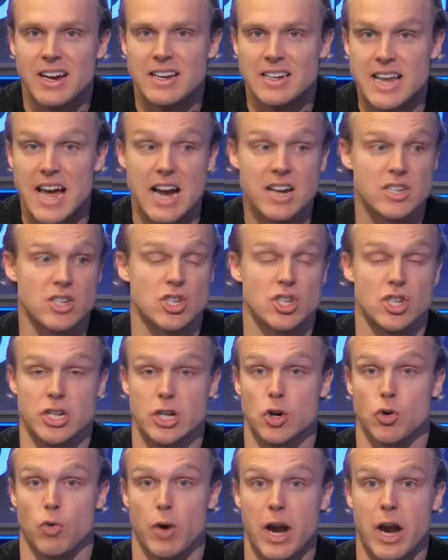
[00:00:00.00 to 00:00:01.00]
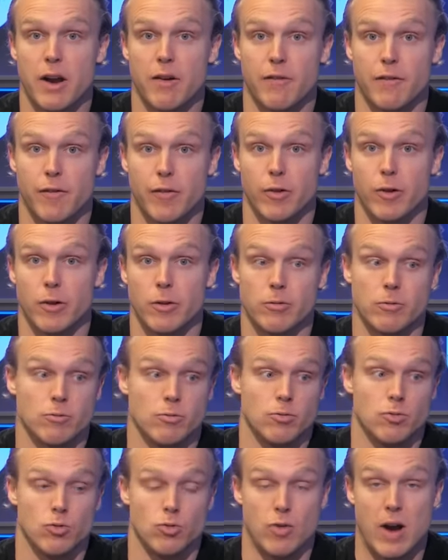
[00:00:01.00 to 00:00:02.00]
Texas still ran for
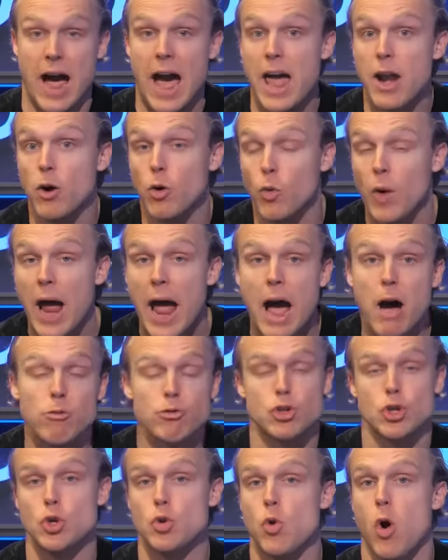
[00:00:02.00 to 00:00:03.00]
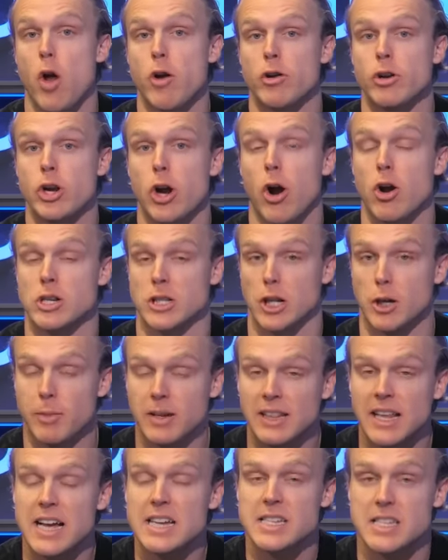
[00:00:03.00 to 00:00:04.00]
right around 200 yards, a little bit
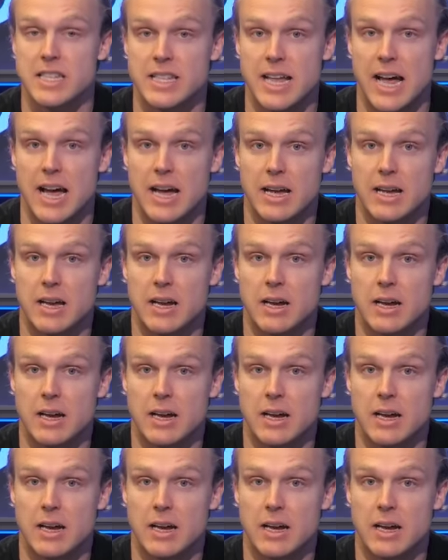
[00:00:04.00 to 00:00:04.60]
less than that.